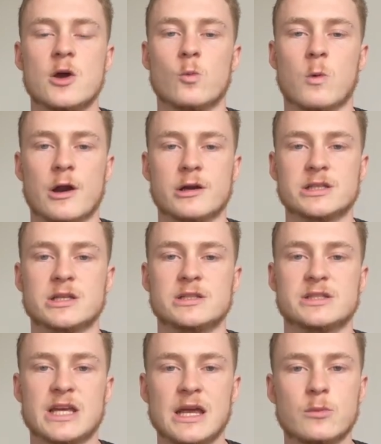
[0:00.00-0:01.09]
whereas
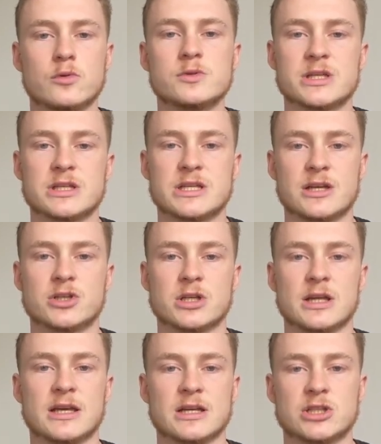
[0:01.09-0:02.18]
Ziebell is
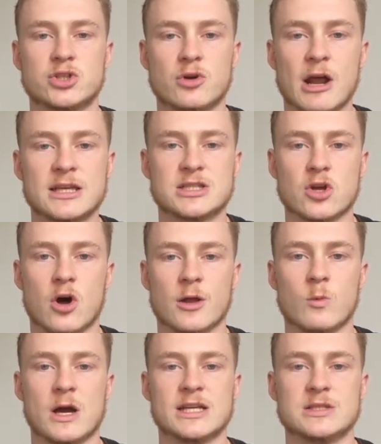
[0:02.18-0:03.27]
essentially a straight
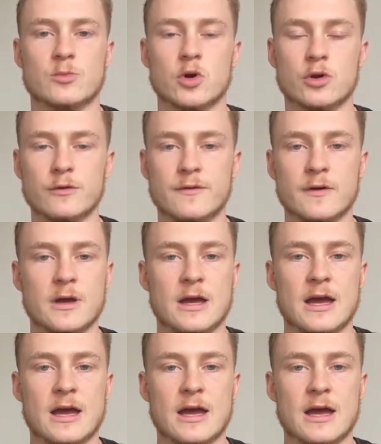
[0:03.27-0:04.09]
sideways move